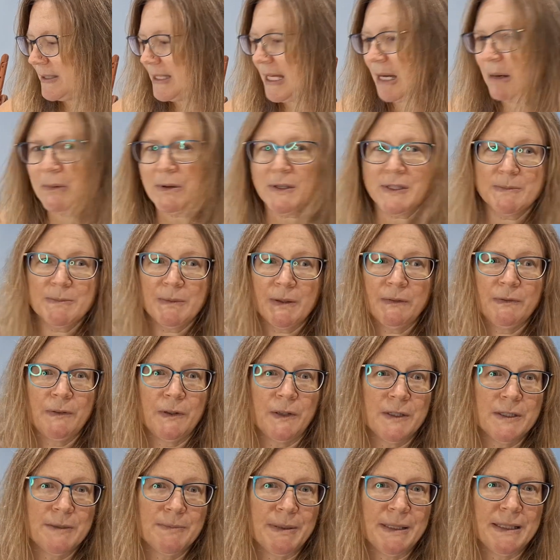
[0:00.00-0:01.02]
that was my
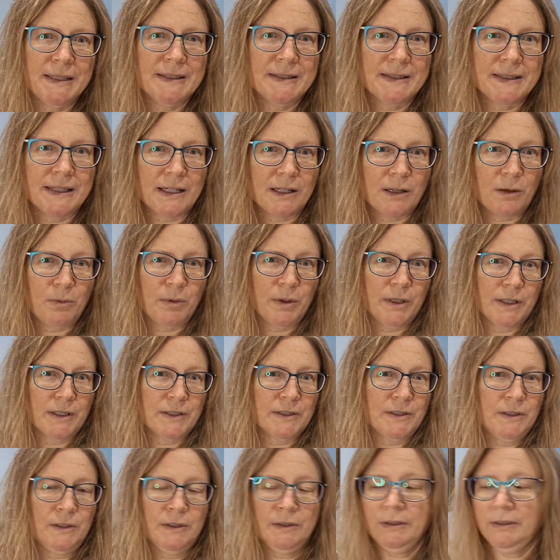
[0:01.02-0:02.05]
first piece that I
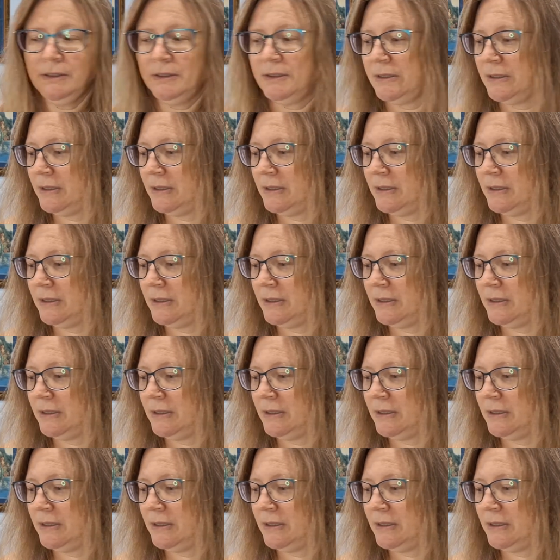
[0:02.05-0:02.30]
worked on.